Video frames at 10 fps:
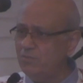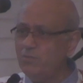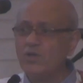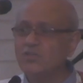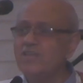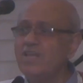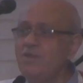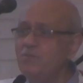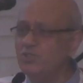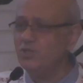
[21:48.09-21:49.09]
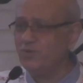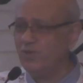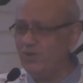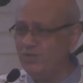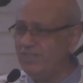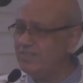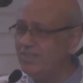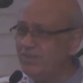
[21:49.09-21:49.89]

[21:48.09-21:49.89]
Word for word: because the image of God is in